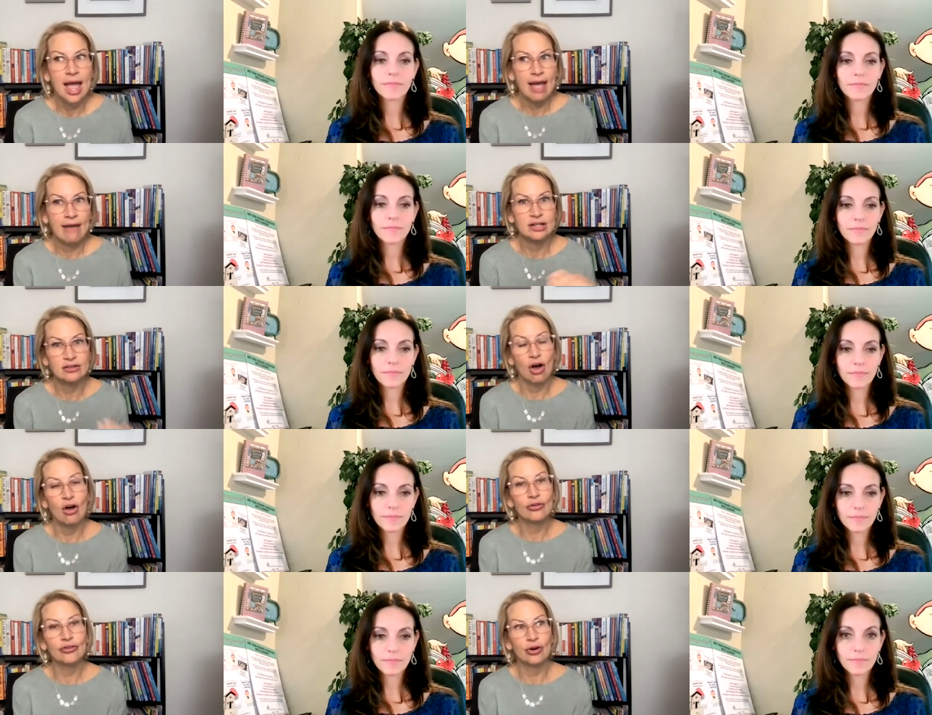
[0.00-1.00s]
Speaker 1: having to
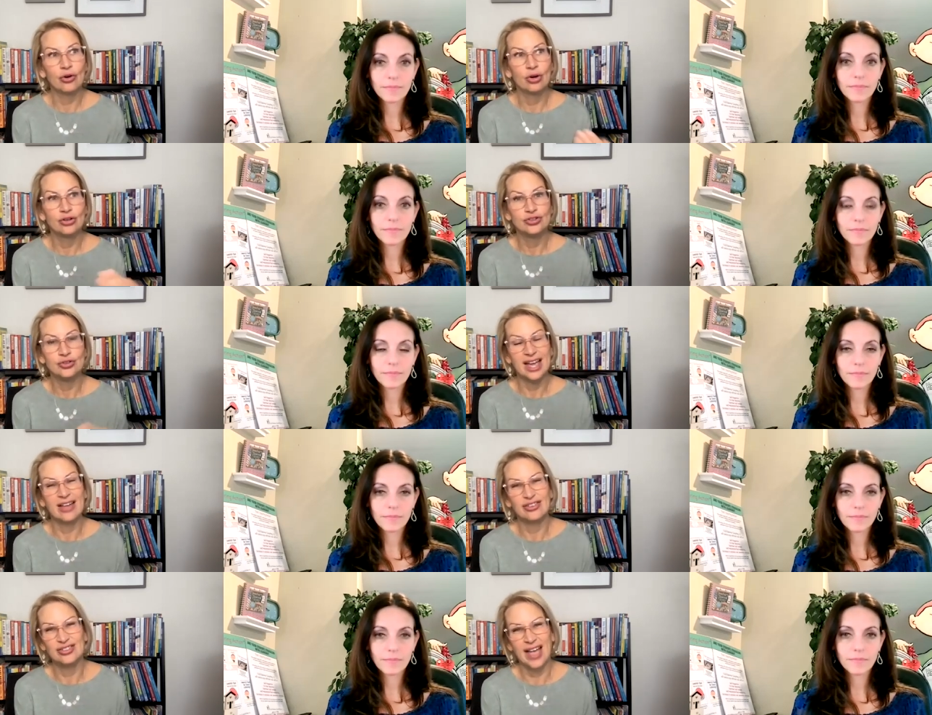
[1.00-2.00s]
also do the
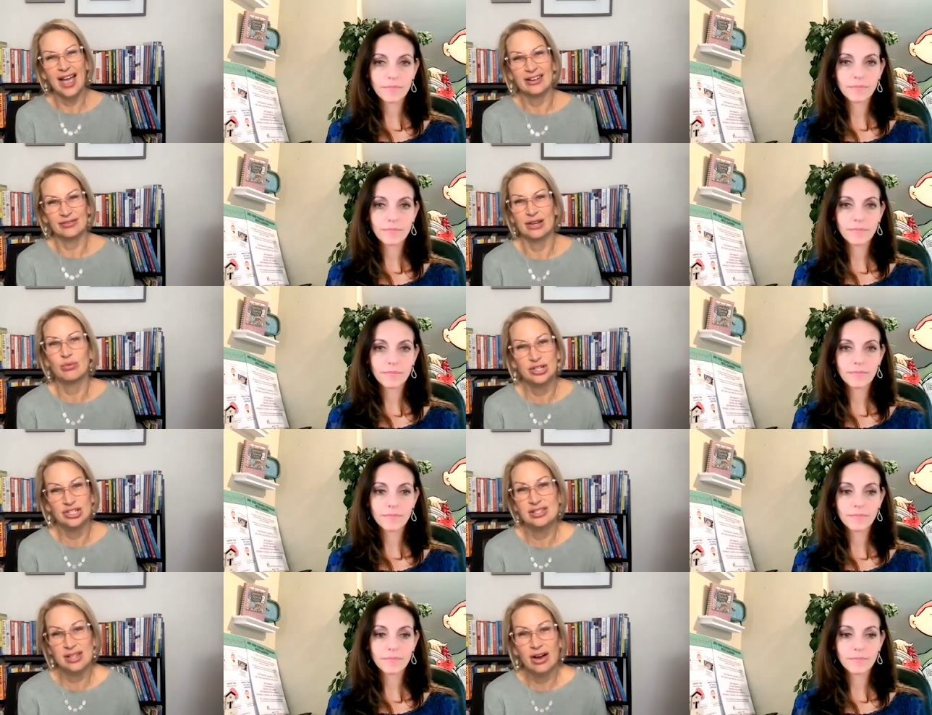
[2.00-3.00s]
other side of it which
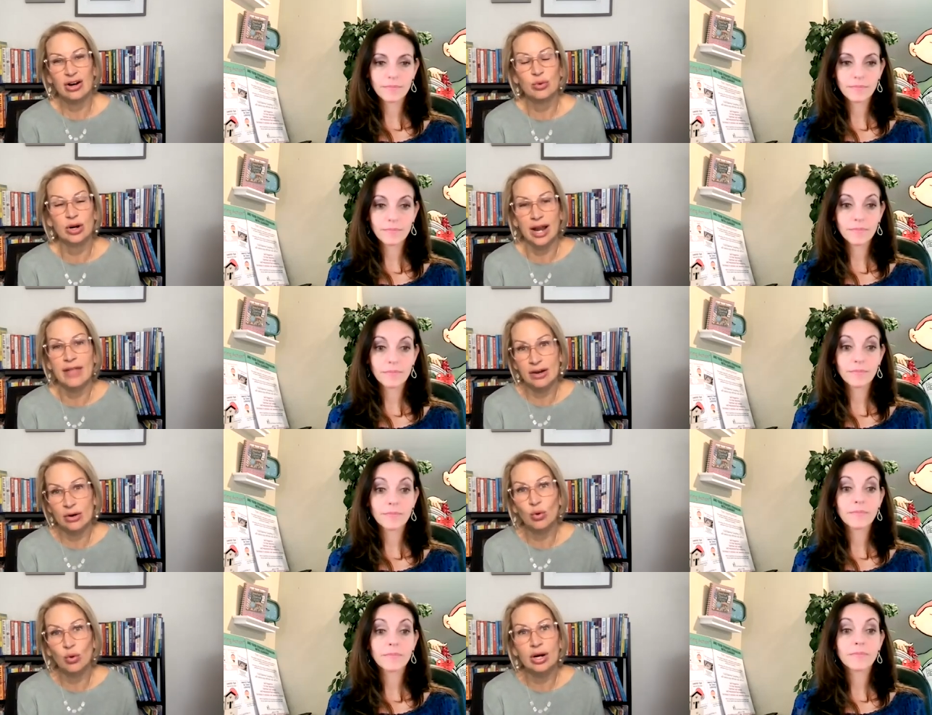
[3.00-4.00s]
is the hard work and their
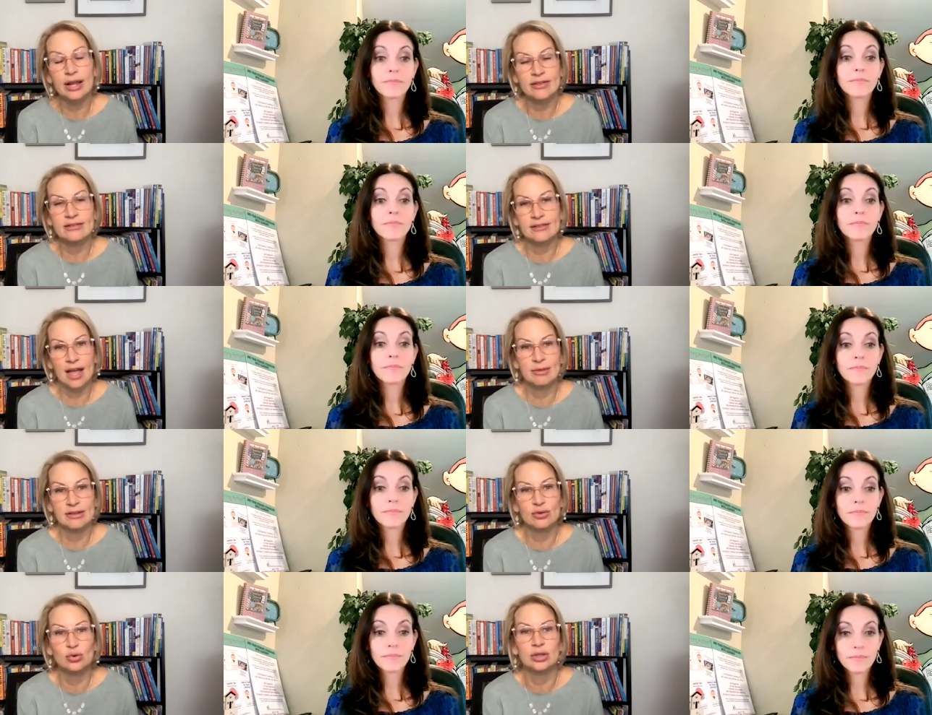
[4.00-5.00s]
work at this time is
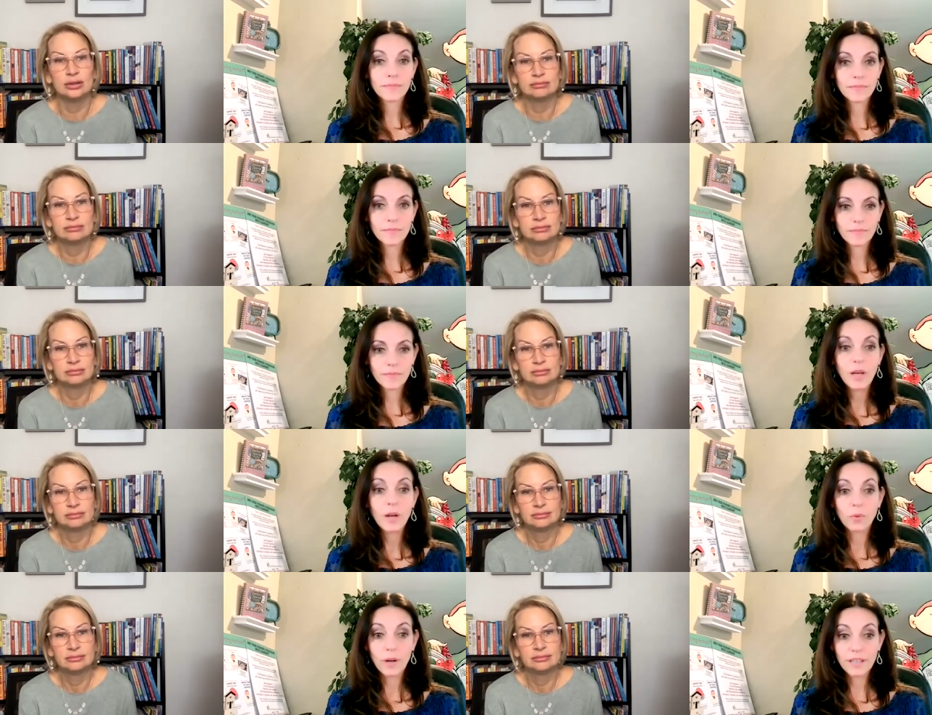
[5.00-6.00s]
school
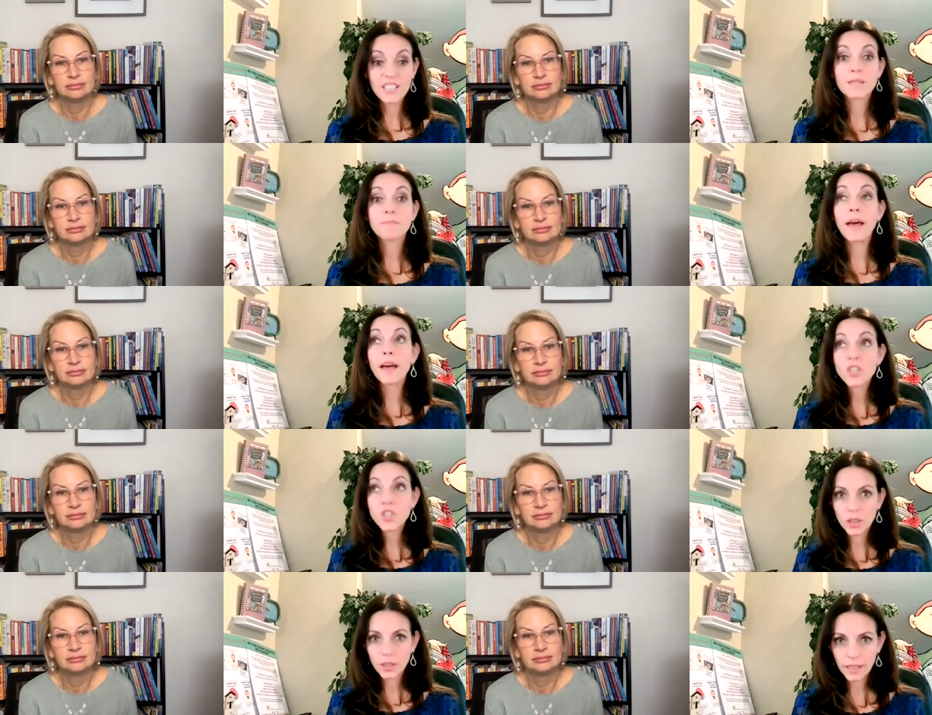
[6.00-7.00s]
Speaker 2: right
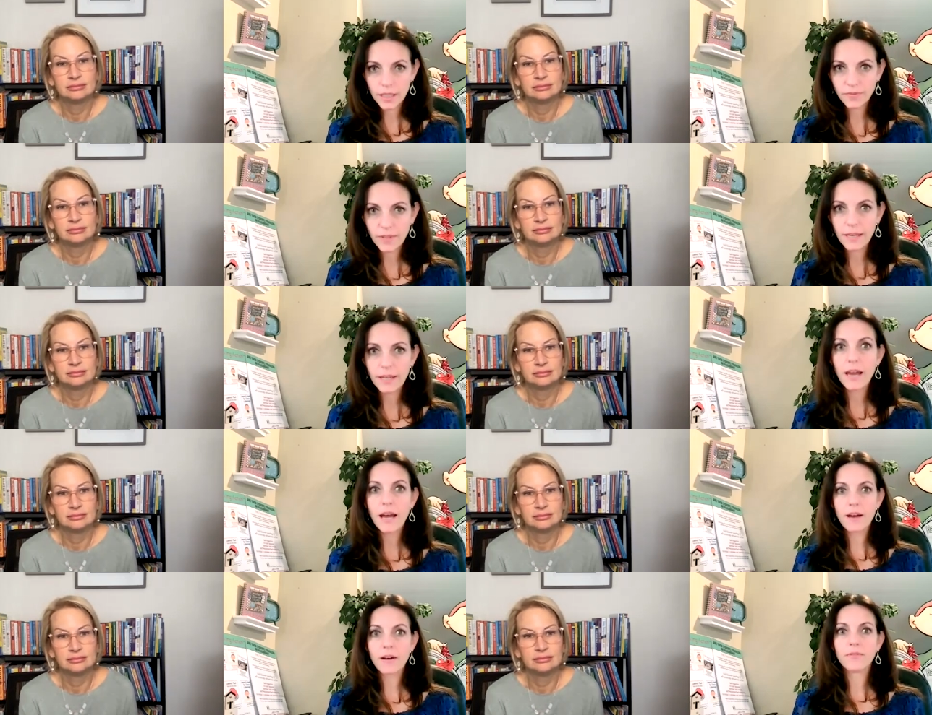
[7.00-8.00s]
especially if they
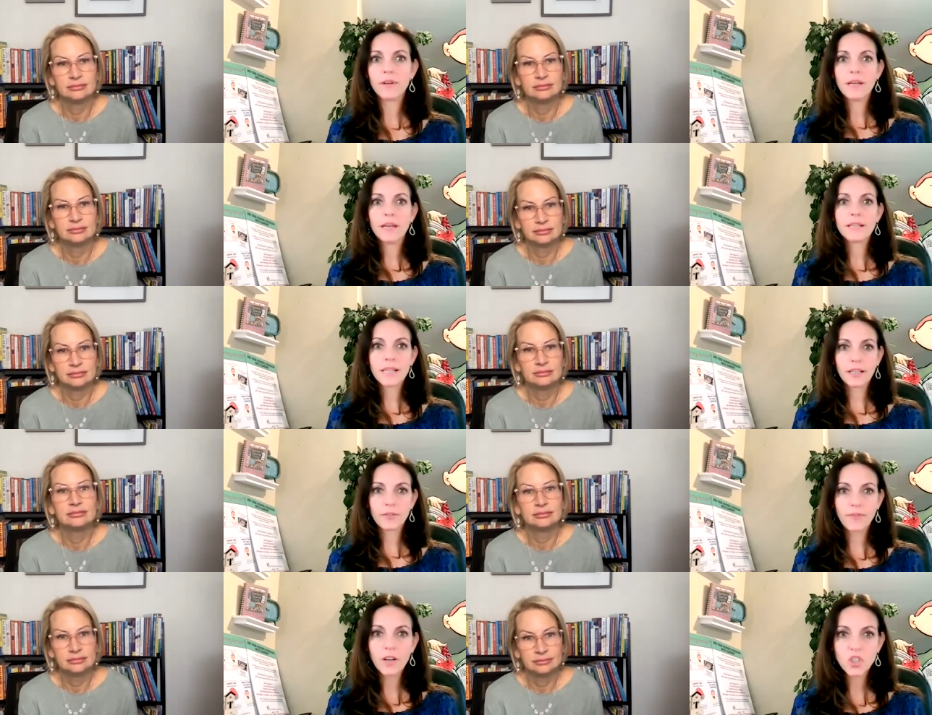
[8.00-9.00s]
have
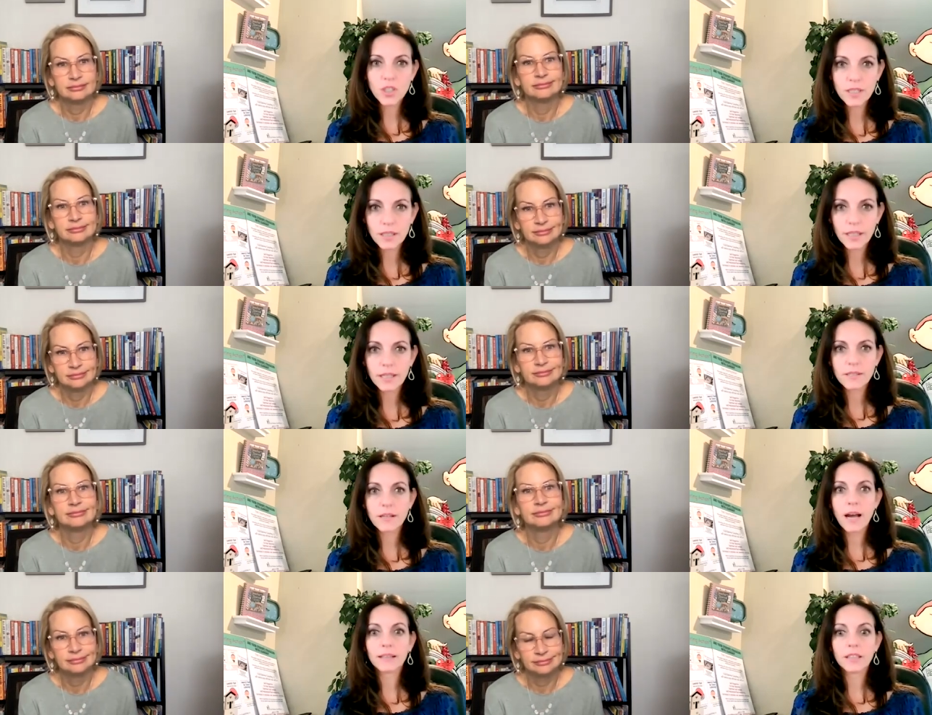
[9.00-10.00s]
executive functioning delays
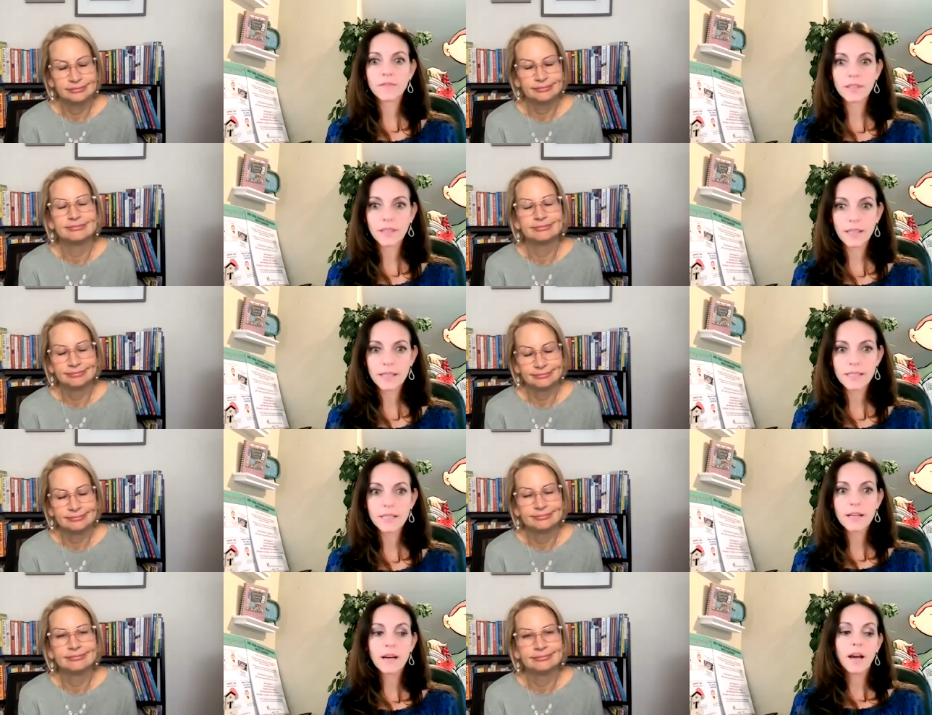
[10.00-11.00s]
cognitive delays
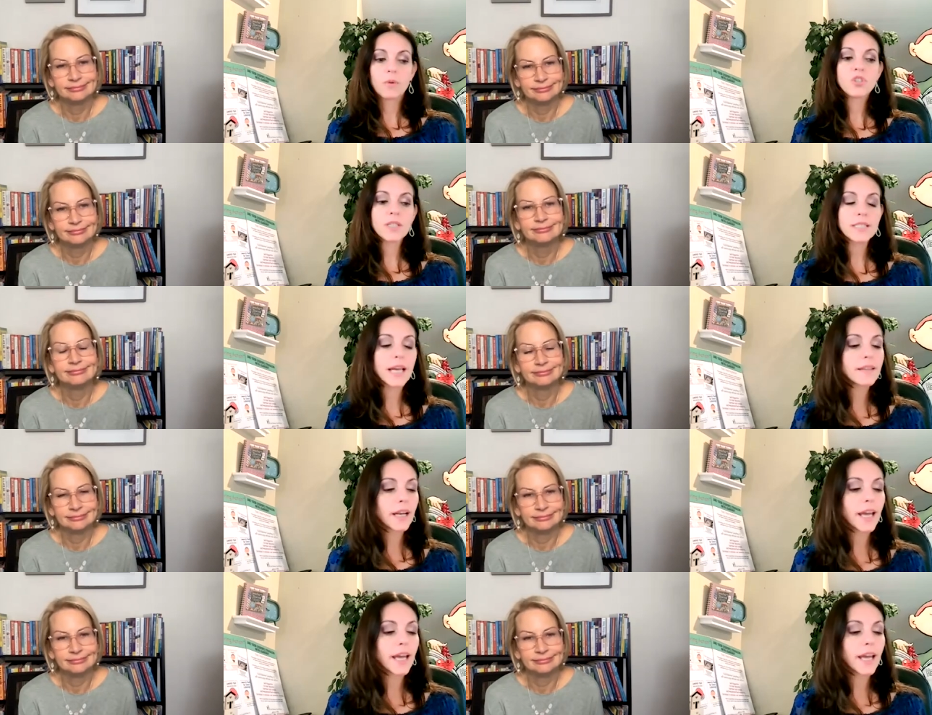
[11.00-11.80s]
I was just saying that